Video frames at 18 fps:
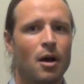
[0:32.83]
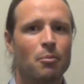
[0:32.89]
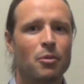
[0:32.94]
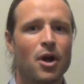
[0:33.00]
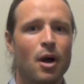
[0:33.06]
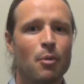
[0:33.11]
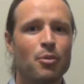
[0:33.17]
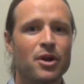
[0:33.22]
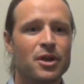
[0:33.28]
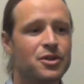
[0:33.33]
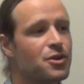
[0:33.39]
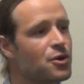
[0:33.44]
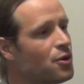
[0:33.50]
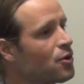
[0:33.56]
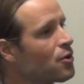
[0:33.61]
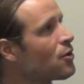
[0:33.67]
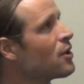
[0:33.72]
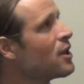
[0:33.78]
Companies
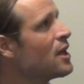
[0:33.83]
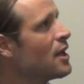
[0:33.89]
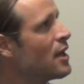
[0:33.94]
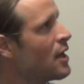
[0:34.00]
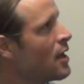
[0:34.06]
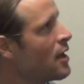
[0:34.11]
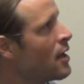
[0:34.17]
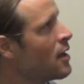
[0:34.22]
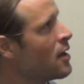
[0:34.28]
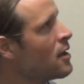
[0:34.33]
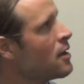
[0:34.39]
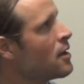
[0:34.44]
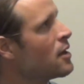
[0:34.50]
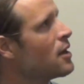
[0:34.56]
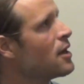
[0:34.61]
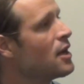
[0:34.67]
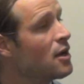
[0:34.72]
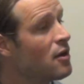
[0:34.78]
early
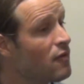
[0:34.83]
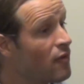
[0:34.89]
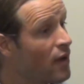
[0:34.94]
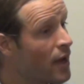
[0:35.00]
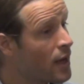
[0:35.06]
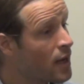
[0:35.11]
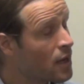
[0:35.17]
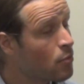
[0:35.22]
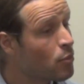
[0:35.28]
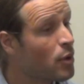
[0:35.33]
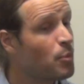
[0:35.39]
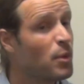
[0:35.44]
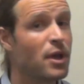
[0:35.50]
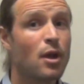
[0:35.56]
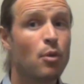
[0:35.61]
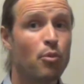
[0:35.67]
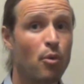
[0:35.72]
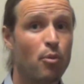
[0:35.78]
in innovating but
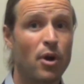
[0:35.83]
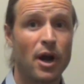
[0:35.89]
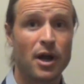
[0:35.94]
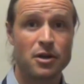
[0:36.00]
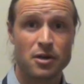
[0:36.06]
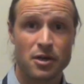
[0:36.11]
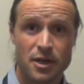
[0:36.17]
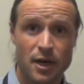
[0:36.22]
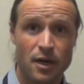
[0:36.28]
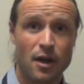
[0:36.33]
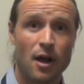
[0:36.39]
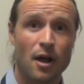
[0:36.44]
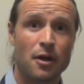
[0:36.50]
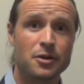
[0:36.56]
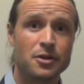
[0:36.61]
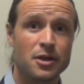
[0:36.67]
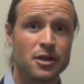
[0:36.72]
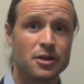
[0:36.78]
making proprietary
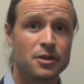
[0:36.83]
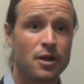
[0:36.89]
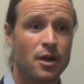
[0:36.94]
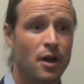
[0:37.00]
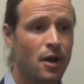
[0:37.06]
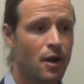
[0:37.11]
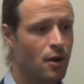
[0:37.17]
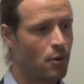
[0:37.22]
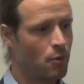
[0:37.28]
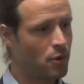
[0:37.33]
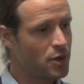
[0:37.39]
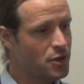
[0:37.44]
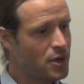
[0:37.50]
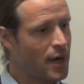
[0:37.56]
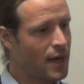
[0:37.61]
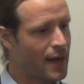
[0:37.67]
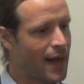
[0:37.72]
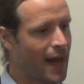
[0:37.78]
technologies, really
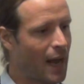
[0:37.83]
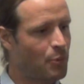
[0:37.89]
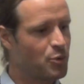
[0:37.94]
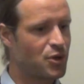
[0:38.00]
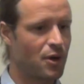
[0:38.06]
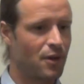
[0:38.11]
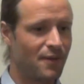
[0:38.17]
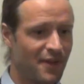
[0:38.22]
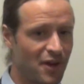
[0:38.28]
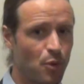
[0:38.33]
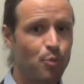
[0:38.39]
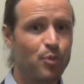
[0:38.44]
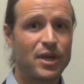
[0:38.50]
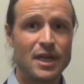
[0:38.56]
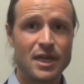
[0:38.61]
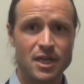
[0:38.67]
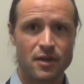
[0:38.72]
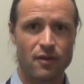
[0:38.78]
trying to capture a little
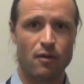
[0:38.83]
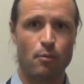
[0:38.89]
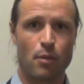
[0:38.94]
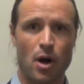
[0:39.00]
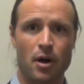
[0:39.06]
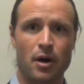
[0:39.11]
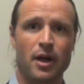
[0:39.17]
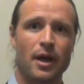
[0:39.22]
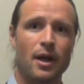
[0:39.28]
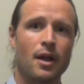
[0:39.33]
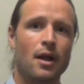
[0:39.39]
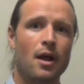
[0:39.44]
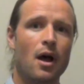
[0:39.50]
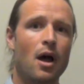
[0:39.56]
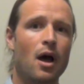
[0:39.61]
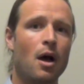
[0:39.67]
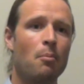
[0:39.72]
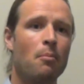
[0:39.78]
piece of a market.
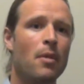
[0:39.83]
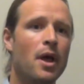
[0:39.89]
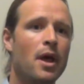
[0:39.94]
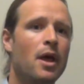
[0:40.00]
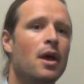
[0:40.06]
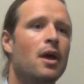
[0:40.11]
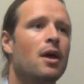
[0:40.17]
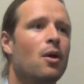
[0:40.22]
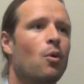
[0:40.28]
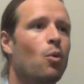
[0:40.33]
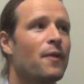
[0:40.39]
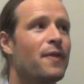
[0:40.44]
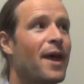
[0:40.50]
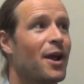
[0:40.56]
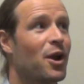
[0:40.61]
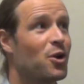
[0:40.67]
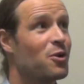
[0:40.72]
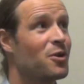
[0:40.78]
What
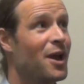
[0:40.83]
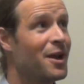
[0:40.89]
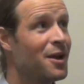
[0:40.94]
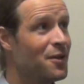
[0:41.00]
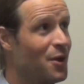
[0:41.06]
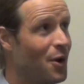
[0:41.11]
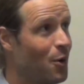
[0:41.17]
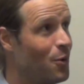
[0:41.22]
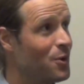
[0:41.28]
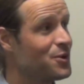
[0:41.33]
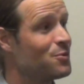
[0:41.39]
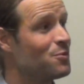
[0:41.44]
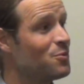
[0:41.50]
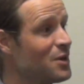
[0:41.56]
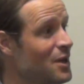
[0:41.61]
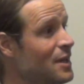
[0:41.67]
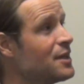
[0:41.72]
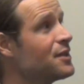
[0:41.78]
that created, though, was
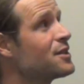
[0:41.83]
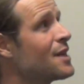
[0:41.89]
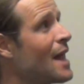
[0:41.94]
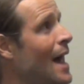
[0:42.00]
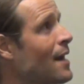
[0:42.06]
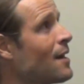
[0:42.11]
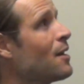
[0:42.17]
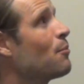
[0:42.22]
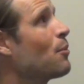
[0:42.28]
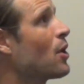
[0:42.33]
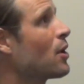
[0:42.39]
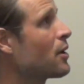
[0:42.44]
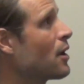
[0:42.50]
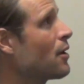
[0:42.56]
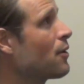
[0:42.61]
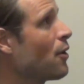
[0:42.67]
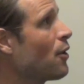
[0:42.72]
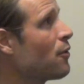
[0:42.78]
really stagnant
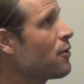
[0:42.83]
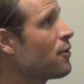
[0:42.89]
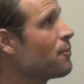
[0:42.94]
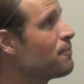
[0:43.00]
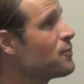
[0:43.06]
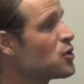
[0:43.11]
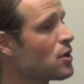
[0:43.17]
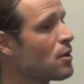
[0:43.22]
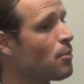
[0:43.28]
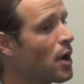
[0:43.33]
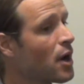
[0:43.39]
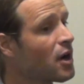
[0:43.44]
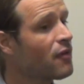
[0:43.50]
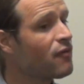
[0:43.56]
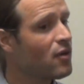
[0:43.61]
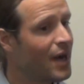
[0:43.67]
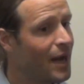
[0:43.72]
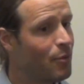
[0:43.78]
market growth. So the
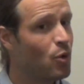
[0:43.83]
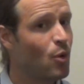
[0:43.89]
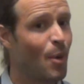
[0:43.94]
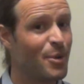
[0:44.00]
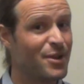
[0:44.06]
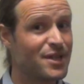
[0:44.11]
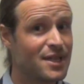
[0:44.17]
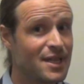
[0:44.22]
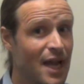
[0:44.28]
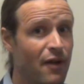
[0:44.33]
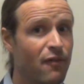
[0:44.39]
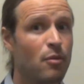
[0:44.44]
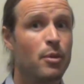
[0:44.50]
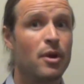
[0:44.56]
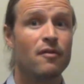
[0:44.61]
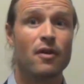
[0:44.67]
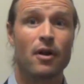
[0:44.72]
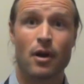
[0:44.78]
market for M2M has never
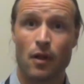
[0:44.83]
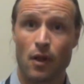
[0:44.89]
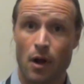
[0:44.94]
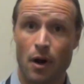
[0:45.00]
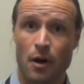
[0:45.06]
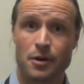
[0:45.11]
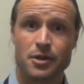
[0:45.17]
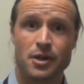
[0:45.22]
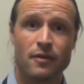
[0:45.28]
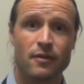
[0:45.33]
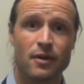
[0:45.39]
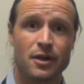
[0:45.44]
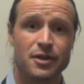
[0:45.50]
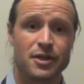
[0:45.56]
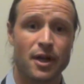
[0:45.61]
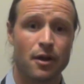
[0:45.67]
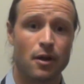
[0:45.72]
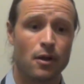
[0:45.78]
been very large, even in
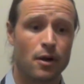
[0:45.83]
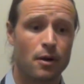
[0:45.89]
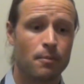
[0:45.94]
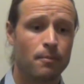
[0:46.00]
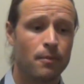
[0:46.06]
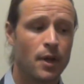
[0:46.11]
cellular.